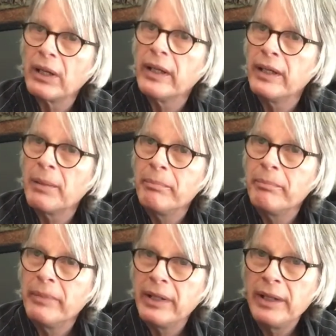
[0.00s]
in the
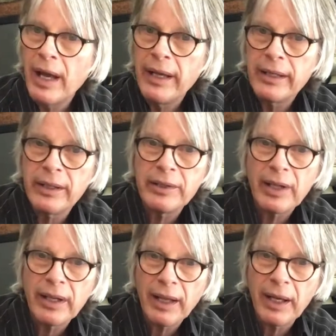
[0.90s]
mid-90s,
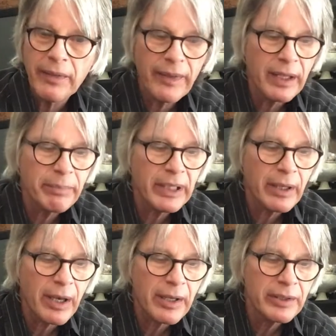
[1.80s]
I think,
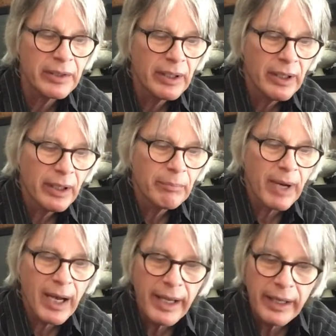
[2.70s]
because
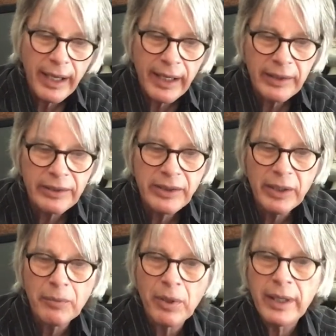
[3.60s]
my
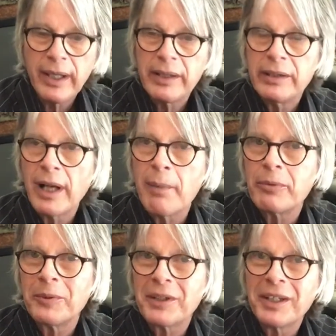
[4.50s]
Xg1 had stopped
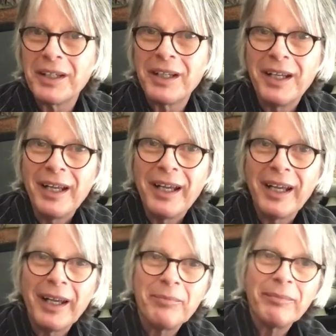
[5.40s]
working
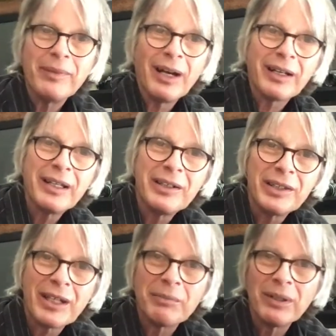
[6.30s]
and our kids had
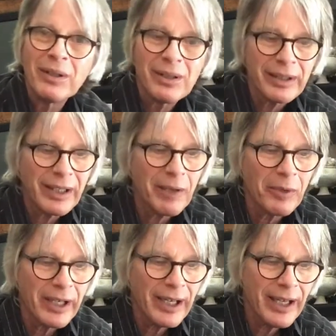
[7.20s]
come along, and I
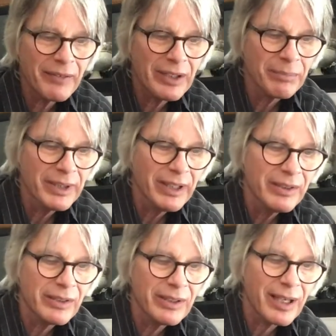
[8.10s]
wanted to have something
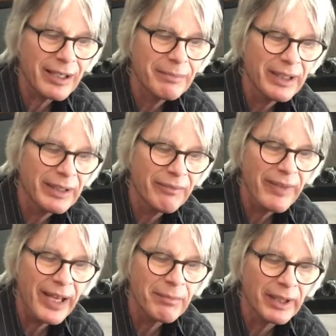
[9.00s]
to document the
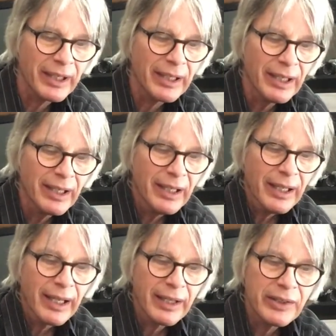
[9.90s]
family.
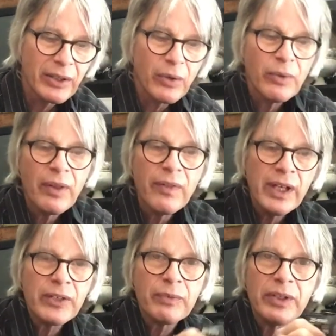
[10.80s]
And so
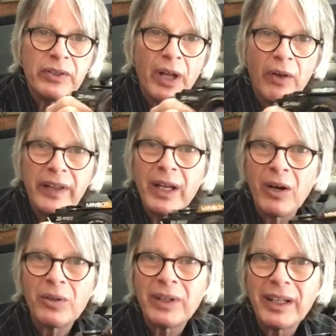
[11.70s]
this was
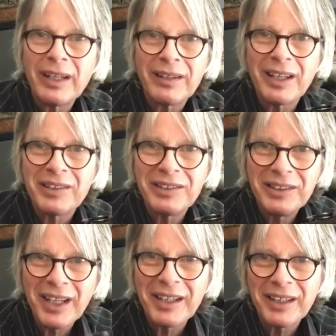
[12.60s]
the
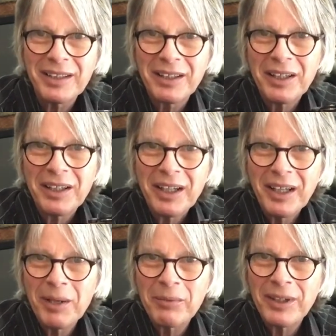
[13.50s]
second
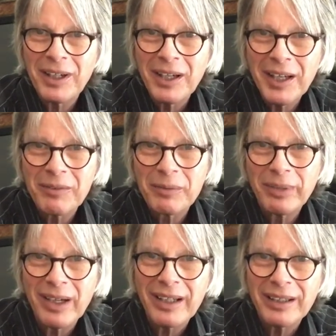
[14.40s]
camera I ever
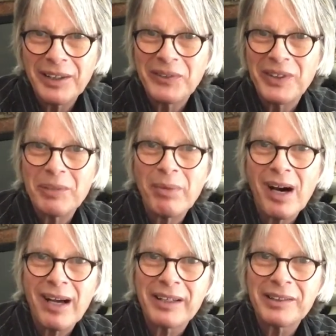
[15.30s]
bought new in the
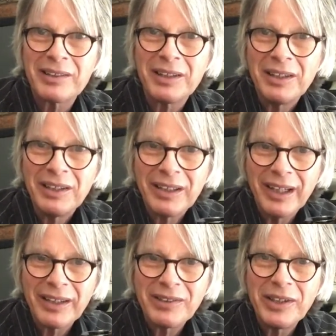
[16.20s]
box, the
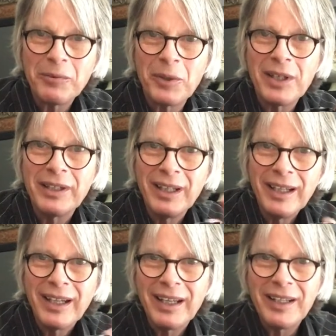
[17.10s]
Xg1
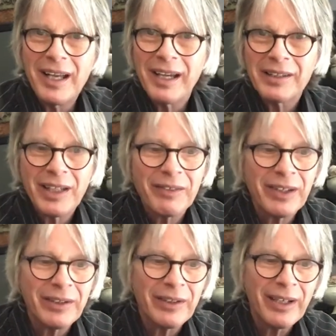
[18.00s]
and the
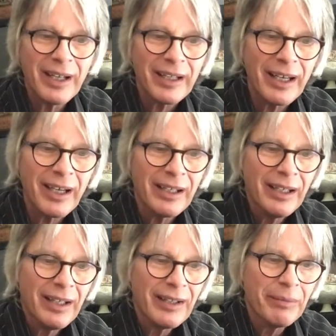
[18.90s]
X-700, and I got
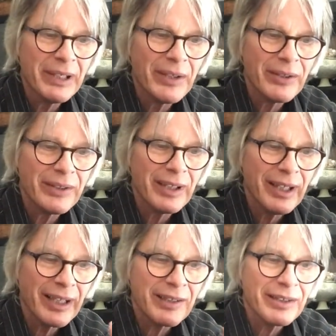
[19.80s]
the Minolta
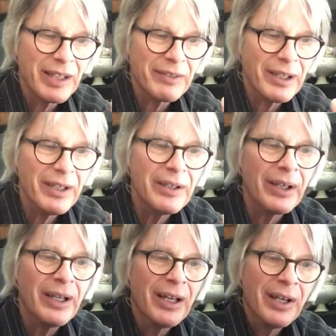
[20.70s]

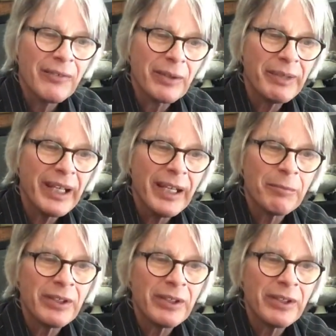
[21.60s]
X-700 from a camera